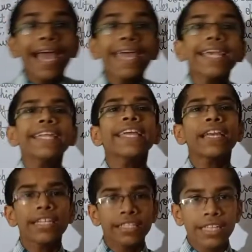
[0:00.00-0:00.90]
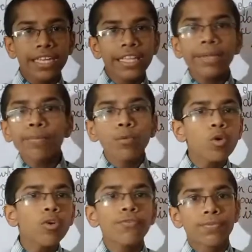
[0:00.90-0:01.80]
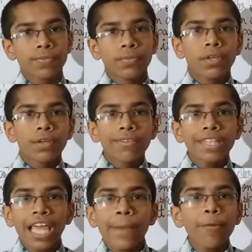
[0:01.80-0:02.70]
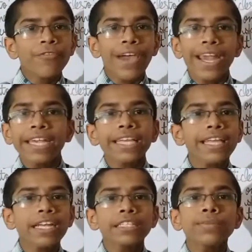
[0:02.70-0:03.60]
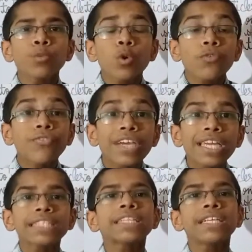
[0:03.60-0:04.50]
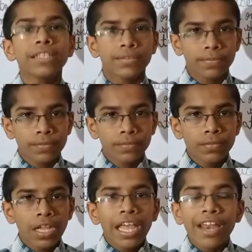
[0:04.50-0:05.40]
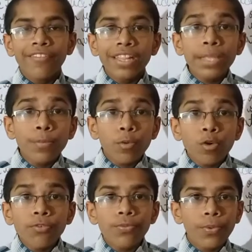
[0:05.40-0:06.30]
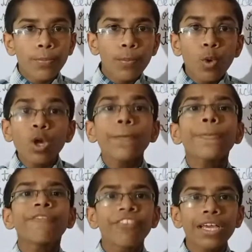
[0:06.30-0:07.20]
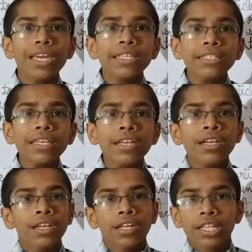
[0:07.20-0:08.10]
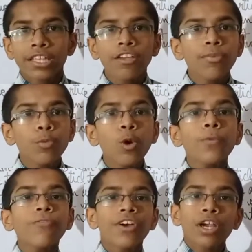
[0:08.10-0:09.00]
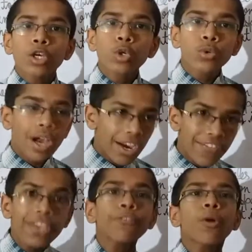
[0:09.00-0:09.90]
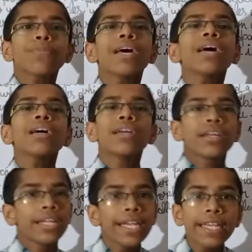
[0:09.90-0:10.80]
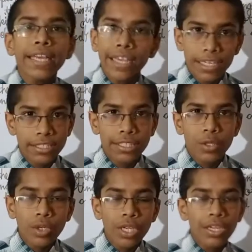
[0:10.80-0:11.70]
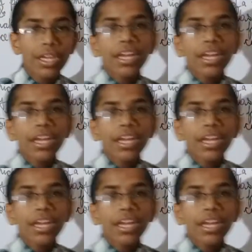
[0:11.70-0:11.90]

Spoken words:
kinetic energy, and they move with the help of kinetic energy more vigorously. And when they move more vigorously, they will move away from the heat energy. Okay,